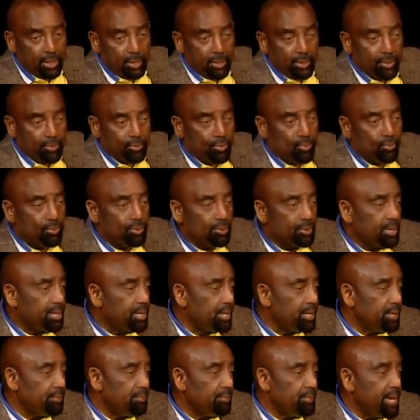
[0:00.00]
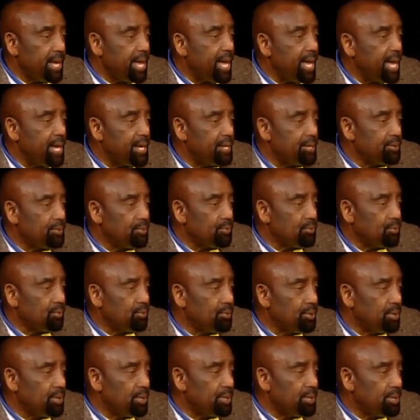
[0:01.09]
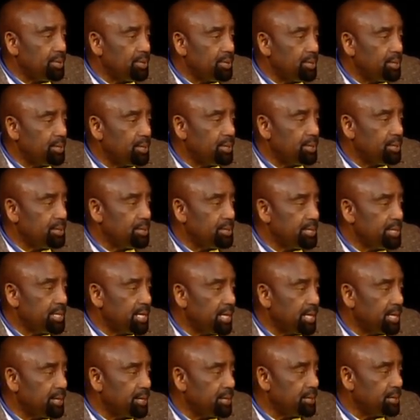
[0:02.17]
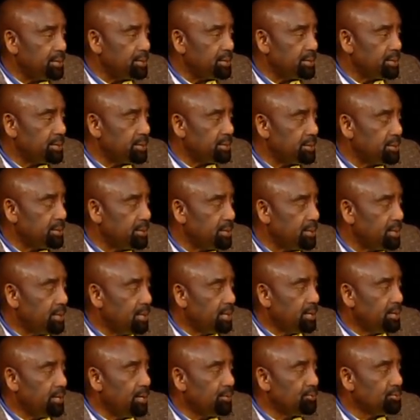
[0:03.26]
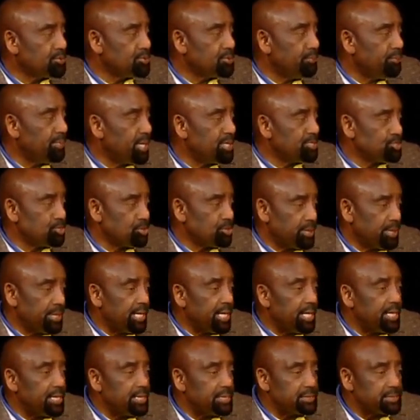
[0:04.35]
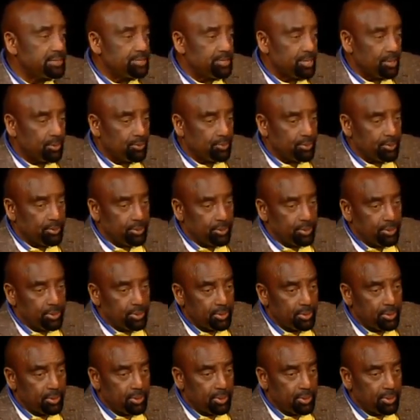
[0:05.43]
They were getting mad, they were yelling, and there was a bunch of nuns down there.